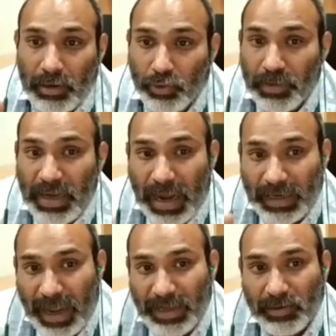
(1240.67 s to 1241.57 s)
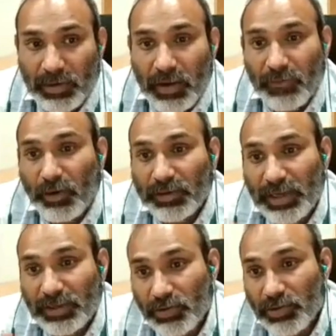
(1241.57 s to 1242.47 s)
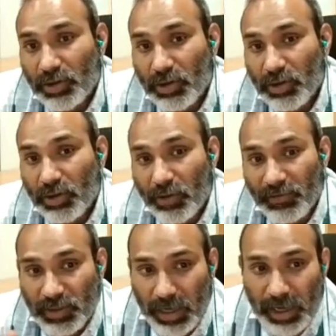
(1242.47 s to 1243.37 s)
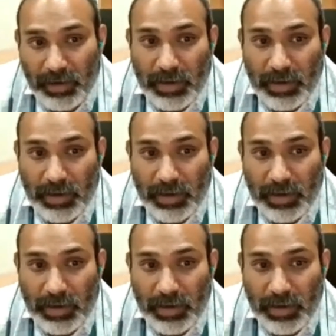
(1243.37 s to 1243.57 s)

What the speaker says: to be attached for the execution of sale.